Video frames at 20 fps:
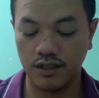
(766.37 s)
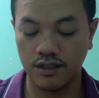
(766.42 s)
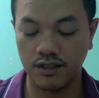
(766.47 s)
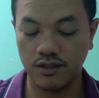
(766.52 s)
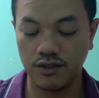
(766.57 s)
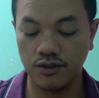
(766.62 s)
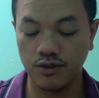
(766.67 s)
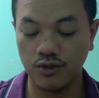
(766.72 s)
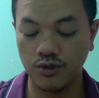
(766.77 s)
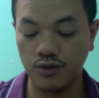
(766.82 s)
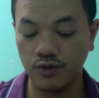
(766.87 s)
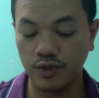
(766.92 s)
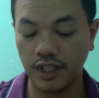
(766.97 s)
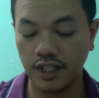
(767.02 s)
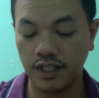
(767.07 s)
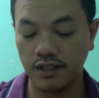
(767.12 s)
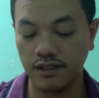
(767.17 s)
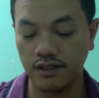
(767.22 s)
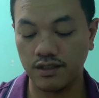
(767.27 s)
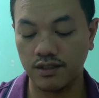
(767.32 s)
you do
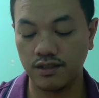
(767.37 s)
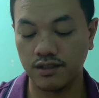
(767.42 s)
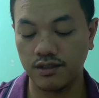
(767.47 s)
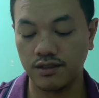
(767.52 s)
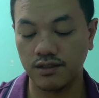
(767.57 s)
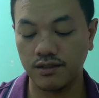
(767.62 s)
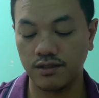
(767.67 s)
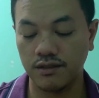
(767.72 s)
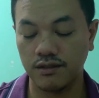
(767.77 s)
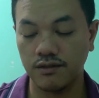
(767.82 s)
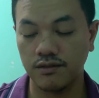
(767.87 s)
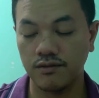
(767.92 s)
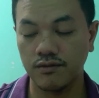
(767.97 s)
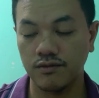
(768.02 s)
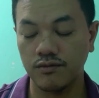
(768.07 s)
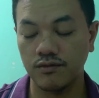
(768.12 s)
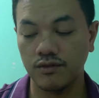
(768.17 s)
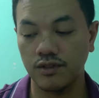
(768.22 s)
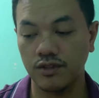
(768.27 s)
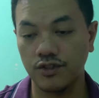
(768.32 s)
get a
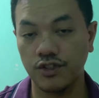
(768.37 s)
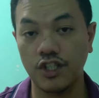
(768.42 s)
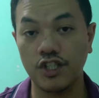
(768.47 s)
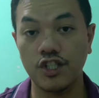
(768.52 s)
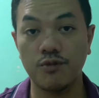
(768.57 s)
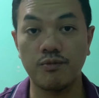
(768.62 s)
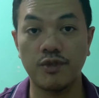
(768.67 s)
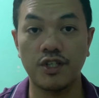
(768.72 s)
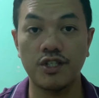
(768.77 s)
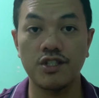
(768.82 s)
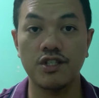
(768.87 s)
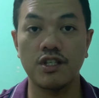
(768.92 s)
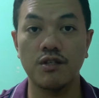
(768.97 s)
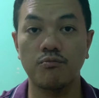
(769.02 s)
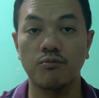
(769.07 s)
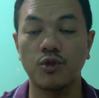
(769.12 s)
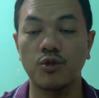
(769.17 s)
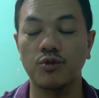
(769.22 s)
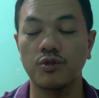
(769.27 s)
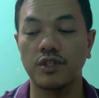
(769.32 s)
transparency
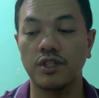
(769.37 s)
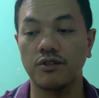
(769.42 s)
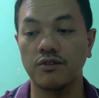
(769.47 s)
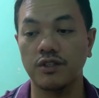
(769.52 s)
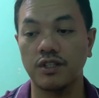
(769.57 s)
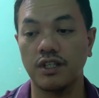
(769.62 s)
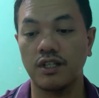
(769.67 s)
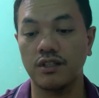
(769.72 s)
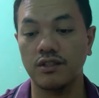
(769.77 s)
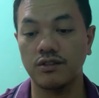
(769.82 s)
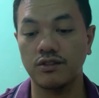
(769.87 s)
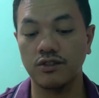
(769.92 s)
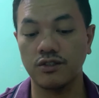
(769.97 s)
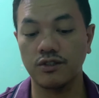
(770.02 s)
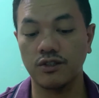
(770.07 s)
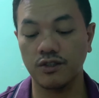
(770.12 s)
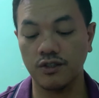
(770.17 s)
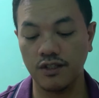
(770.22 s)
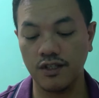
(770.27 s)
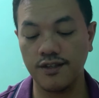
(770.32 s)
mode that you can
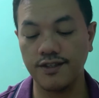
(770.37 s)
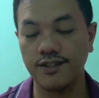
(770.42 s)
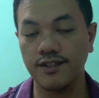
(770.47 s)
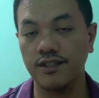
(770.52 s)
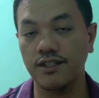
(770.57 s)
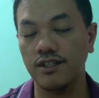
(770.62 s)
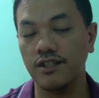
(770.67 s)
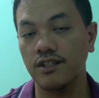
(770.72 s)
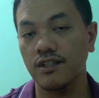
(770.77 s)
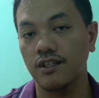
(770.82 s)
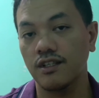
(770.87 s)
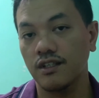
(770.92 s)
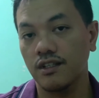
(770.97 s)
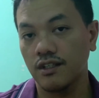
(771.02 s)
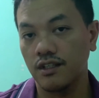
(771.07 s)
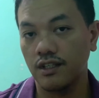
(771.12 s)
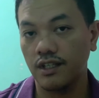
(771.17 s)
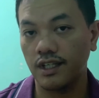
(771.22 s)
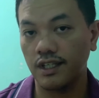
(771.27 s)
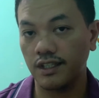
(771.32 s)
turn on easily
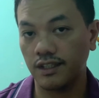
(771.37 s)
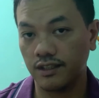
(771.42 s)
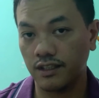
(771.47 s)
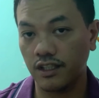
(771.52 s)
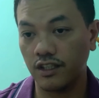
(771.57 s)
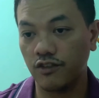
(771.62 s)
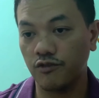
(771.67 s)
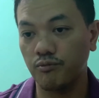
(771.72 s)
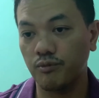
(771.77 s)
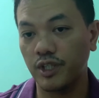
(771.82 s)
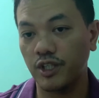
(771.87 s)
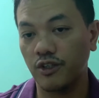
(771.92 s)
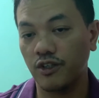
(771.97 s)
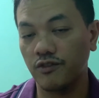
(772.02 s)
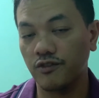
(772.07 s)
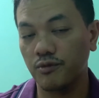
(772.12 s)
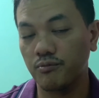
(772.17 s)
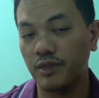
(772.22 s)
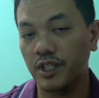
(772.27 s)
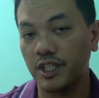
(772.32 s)
at a click
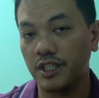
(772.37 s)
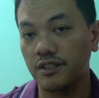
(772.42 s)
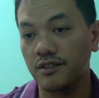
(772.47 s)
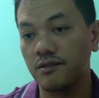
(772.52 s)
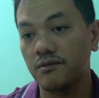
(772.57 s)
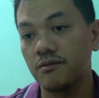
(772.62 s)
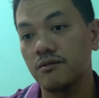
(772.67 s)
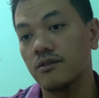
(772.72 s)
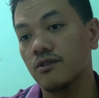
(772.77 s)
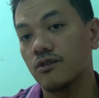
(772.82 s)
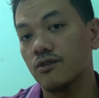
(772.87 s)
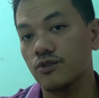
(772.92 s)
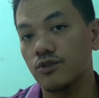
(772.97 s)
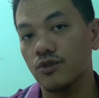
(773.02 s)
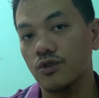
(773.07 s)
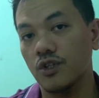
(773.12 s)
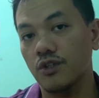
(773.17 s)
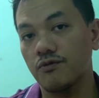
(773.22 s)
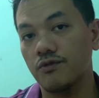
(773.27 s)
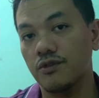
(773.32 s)
of a button.
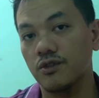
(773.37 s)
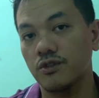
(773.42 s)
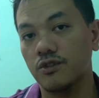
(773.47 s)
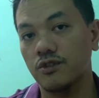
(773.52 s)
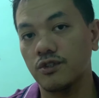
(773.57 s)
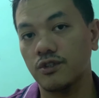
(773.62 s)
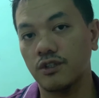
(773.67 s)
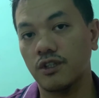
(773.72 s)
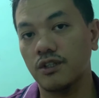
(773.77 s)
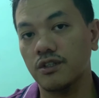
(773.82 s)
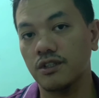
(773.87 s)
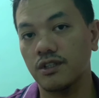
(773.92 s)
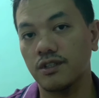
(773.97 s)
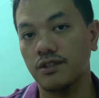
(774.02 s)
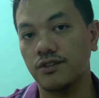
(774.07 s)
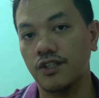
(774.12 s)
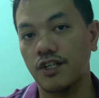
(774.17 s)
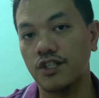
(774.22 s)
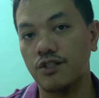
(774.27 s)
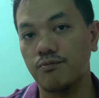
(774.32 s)
So if you turn on the
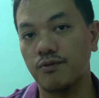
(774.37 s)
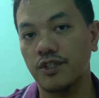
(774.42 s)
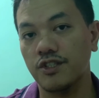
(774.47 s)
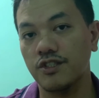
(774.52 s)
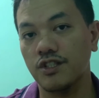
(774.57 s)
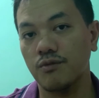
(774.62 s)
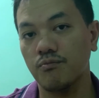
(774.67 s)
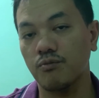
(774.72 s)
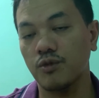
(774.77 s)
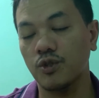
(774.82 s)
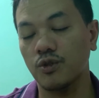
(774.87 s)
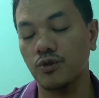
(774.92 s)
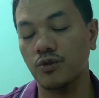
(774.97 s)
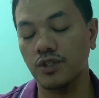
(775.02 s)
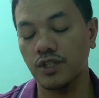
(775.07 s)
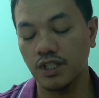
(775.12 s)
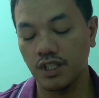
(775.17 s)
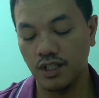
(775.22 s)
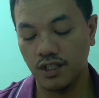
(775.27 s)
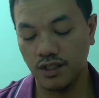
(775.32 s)
transparency
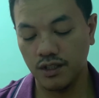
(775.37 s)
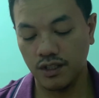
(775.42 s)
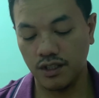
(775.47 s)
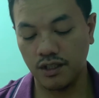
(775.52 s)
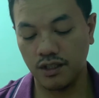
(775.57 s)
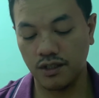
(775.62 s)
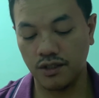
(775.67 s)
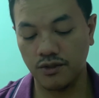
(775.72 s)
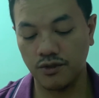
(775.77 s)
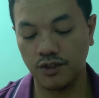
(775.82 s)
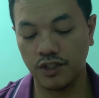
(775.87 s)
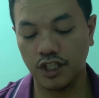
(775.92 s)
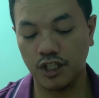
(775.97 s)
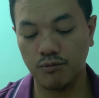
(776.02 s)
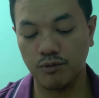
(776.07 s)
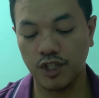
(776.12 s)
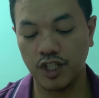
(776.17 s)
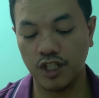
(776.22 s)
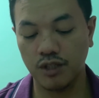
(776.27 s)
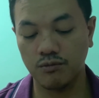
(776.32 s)
mode, you're going
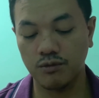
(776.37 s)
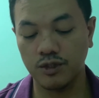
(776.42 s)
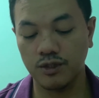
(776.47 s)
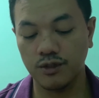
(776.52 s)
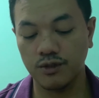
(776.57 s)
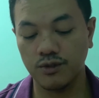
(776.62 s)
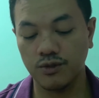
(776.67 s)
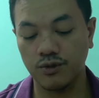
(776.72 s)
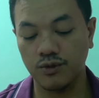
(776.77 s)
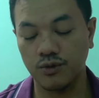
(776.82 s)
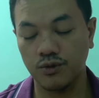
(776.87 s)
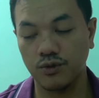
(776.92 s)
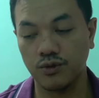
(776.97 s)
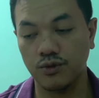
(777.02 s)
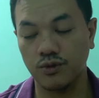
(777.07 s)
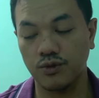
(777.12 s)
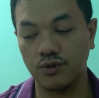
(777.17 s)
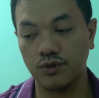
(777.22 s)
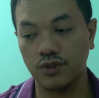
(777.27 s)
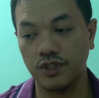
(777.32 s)
to be able
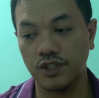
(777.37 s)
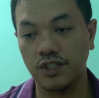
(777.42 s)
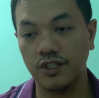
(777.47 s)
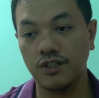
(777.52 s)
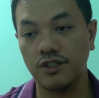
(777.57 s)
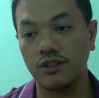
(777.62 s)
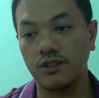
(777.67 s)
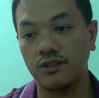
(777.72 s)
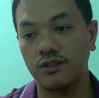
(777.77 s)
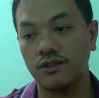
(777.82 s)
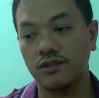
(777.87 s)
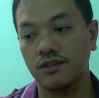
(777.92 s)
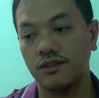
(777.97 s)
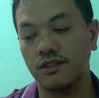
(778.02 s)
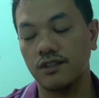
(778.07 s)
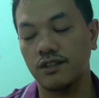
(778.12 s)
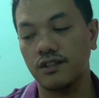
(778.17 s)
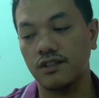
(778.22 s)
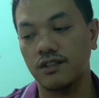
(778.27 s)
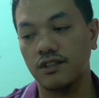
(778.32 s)
to hear
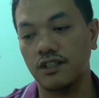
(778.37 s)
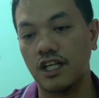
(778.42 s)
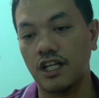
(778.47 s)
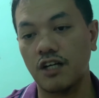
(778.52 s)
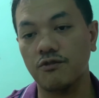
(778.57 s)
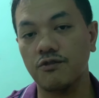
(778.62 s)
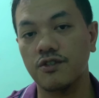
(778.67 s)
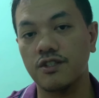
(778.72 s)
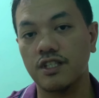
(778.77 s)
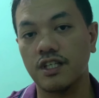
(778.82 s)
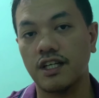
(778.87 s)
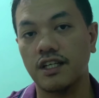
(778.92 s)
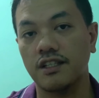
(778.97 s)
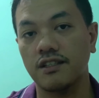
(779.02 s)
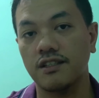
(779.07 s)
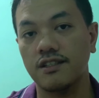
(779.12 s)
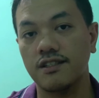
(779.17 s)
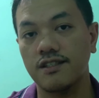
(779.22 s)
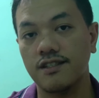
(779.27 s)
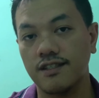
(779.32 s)
outside
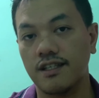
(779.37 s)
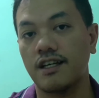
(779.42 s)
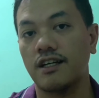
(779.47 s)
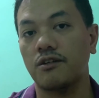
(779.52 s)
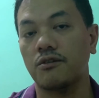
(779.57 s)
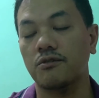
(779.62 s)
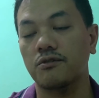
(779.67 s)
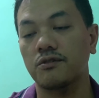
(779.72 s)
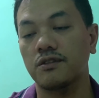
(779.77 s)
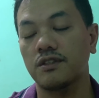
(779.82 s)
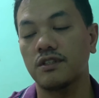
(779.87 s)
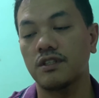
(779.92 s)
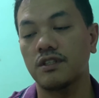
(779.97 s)
sound